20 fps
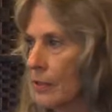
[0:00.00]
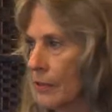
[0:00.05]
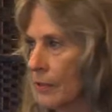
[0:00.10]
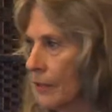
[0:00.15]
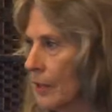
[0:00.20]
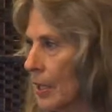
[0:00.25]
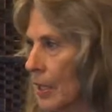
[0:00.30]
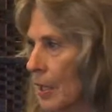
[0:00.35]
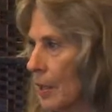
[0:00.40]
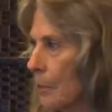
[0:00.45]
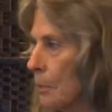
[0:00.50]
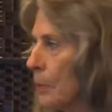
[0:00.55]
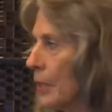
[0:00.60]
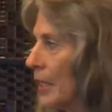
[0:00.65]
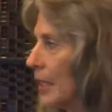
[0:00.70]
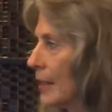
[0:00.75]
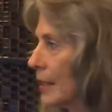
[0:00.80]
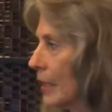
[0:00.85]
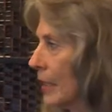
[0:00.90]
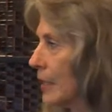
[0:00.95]
of
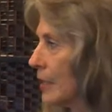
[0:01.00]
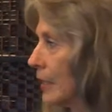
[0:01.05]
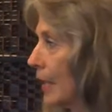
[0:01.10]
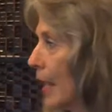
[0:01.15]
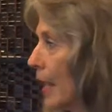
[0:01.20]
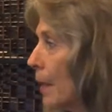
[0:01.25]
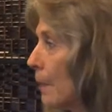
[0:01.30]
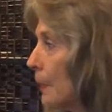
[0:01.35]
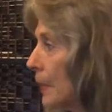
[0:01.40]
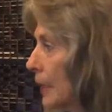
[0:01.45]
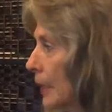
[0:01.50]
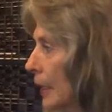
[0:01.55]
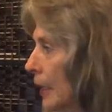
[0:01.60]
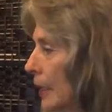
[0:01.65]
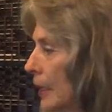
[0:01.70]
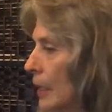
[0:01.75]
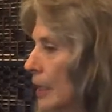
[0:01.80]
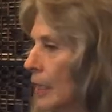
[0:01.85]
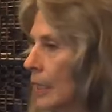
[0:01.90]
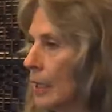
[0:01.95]
big things
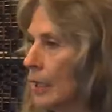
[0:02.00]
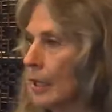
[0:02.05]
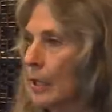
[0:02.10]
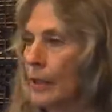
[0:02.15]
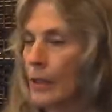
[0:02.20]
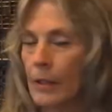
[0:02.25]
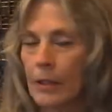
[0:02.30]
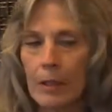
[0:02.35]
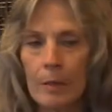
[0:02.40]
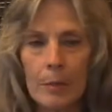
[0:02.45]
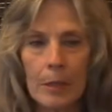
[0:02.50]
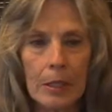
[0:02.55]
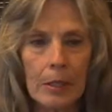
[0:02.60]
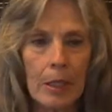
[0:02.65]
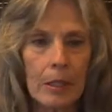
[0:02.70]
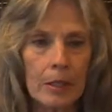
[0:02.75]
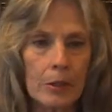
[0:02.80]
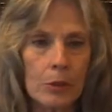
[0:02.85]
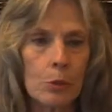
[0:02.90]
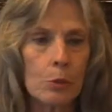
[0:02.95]
happening, there can be a
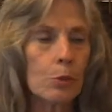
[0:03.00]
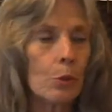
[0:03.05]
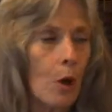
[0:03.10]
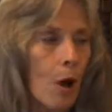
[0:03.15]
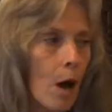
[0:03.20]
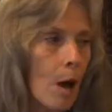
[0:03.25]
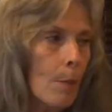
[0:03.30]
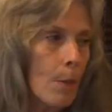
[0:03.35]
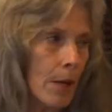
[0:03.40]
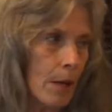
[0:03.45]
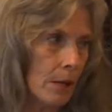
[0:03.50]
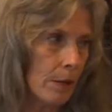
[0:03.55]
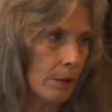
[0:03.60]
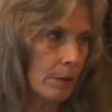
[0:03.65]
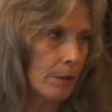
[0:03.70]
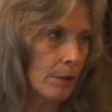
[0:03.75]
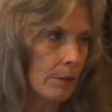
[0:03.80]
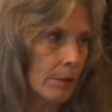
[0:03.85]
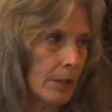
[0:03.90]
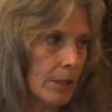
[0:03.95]
lot of trauma
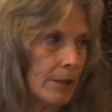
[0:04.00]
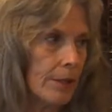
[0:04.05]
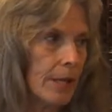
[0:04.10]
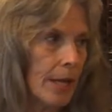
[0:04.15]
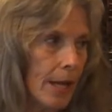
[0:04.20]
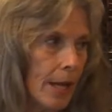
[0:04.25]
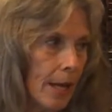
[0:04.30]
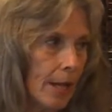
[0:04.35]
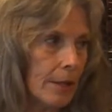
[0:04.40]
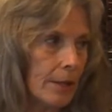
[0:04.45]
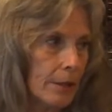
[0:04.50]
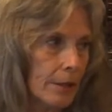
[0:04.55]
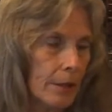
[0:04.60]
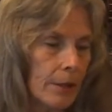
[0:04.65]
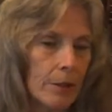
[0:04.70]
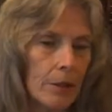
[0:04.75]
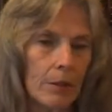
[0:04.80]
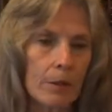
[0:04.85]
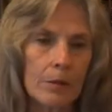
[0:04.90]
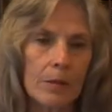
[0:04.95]
with that. You
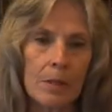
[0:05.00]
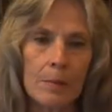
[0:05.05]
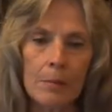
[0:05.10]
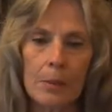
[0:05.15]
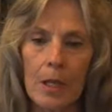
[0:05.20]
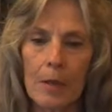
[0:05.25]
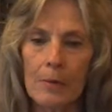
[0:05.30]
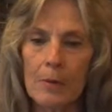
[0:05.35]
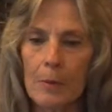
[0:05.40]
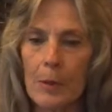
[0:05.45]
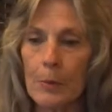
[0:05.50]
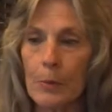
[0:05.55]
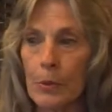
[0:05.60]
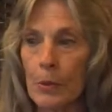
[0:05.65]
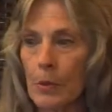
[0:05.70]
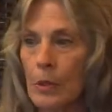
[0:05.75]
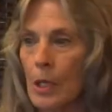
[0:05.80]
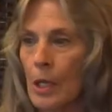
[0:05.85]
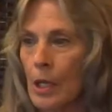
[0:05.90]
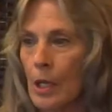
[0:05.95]
know, sometimes
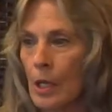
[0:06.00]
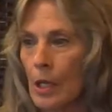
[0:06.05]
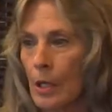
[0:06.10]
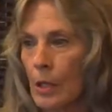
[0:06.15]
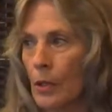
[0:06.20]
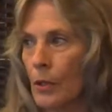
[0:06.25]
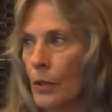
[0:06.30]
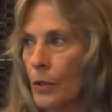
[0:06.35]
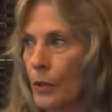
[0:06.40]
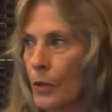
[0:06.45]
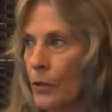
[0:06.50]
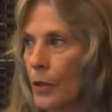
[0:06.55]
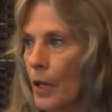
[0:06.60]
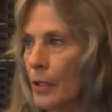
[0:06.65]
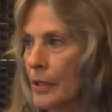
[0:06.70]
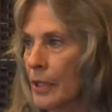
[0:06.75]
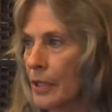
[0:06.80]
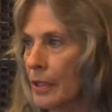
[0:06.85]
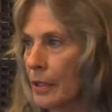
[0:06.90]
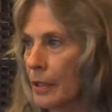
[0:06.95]
people who thought
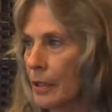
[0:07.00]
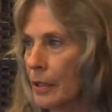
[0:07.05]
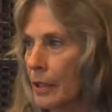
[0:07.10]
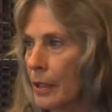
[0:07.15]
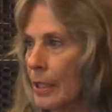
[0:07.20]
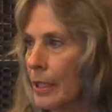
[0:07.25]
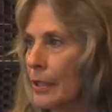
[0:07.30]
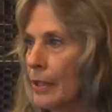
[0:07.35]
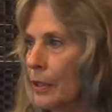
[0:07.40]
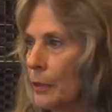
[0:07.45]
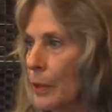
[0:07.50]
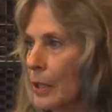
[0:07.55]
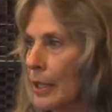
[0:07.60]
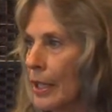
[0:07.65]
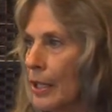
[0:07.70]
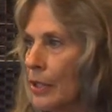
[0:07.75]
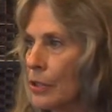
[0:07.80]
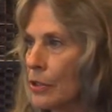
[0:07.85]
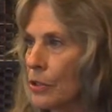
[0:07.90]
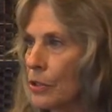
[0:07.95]
they could end their
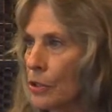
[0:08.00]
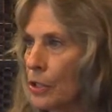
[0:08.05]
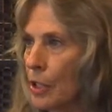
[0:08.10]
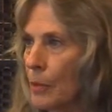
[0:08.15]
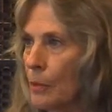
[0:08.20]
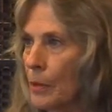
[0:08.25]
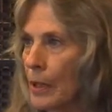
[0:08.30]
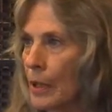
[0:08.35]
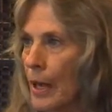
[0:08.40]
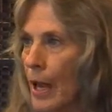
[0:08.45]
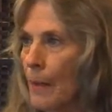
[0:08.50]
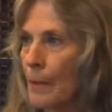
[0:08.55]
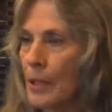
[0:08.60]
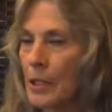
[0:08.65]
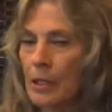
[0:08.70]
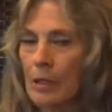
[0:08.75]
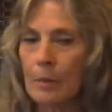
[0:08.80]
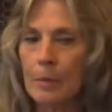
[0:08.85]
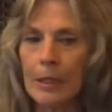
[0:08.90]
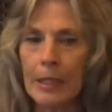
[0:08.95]
relationship
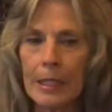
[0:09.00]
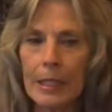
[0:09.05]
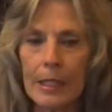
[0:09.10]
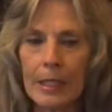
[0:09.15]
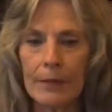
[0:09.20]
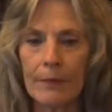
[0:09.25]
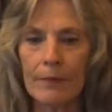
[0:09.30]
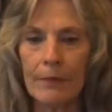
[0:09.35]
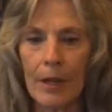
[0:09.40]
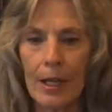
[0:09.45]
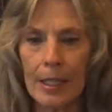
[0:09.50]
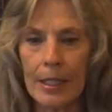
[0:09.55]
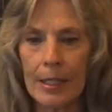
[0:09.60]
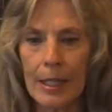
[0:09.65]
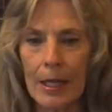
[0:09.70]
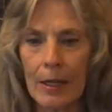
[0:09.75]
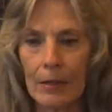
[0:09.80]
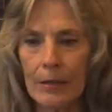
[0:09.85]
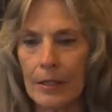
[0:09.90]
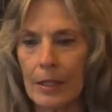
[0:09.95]
amicably find
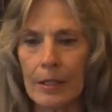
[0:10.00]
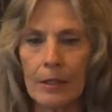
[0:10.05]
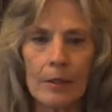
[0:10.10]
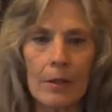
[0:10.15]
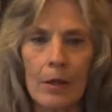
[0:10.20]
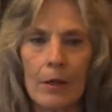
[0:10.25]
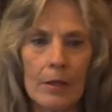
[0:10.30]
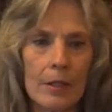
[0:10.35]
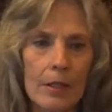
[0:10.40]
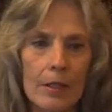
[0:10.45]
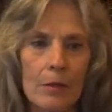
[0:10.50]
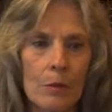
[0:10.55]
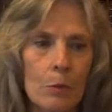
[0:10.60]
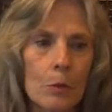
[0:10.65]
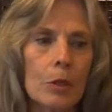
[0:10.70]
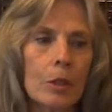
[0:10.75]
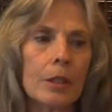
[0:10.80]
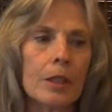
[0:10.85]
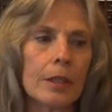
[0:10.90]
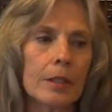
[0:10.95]
out that no, that didn't
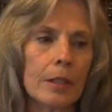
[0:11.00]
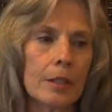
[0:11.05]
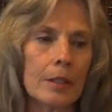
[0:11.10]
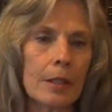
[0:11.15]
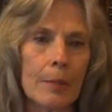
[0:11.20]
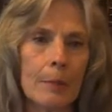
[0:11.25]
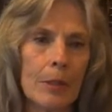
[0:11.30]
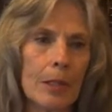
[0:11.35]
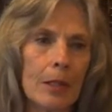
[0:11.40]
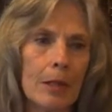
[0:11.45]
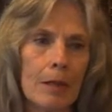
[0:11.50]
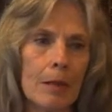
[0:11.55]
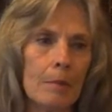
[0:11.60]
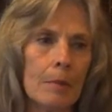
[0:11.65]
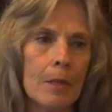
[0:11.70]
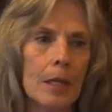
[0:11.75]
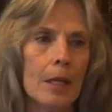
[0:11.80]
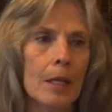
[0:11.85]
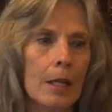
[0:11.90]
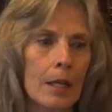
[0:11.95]
work, and then they
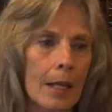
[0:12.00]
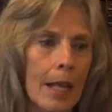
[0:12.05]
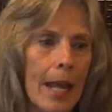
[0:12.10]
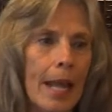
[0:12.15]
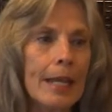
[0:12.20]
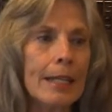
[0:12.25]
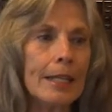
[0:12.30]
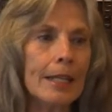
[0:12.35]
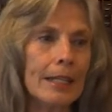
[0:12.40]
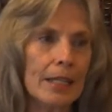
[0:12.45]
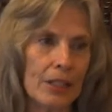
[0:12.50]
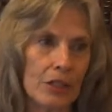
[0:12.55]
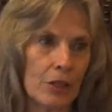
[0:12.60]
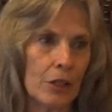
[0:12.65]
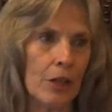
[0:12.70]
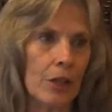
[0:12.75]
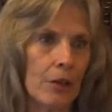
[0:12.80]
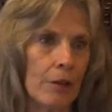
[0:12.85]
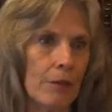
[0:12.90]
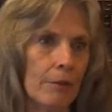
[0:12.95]
become hating each
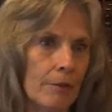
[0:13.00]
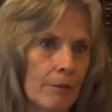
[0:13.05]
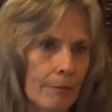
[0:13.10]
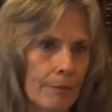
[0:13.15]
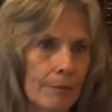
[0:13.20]
other.